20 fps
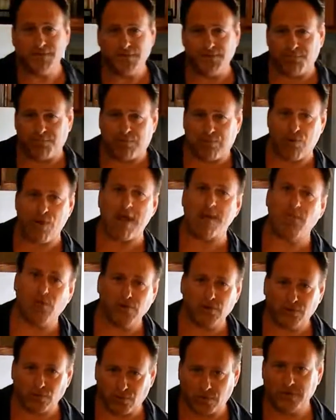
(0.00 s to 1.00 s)
to the Primal
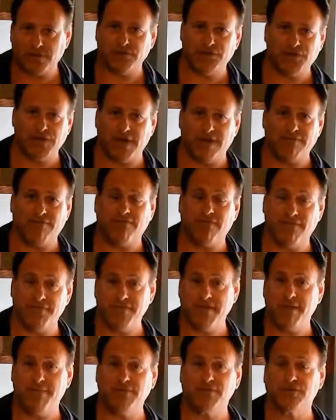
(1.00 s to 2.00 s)
Grill Chef,
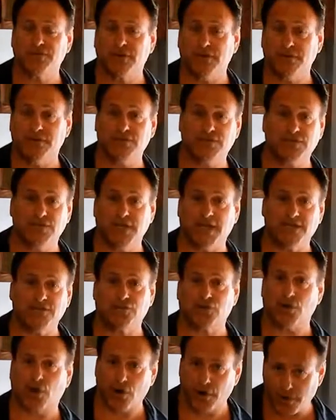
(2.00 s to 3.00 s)
episode
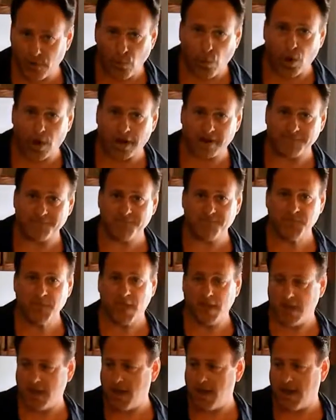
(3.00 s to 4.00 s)
631.
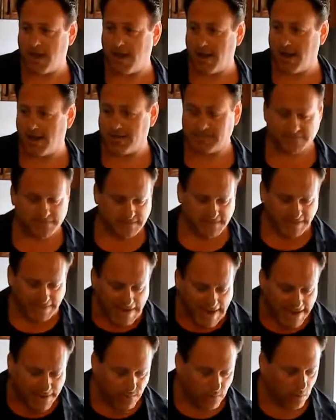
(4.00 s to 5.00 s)

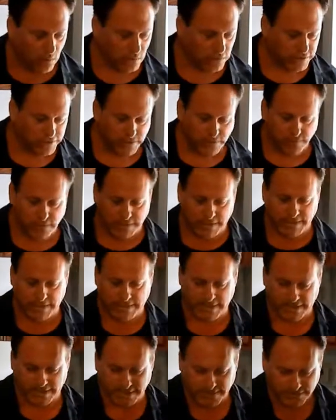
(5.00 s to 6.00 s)
Tonight what we're doing
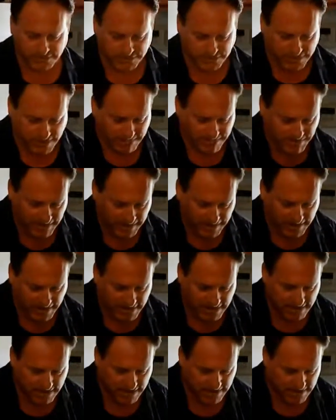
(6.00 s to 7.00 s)
is something
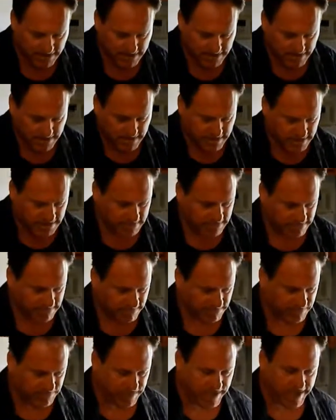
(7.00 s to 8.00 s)

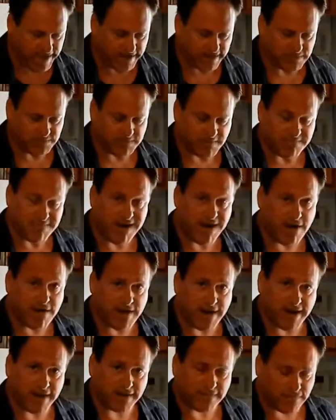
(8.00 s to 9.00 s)
that has been
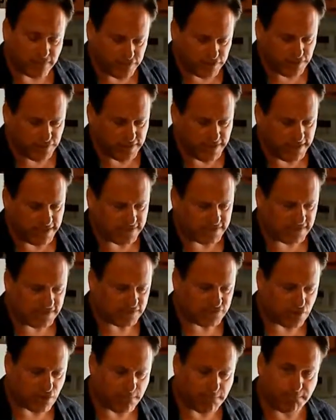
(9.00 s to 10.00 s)
marinating for 2 days.
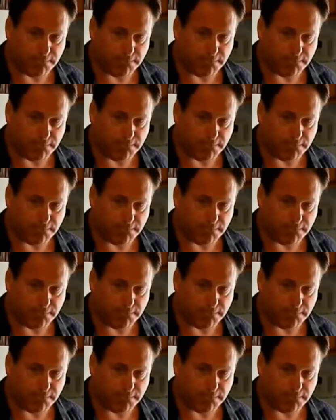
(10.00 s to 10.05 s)
These are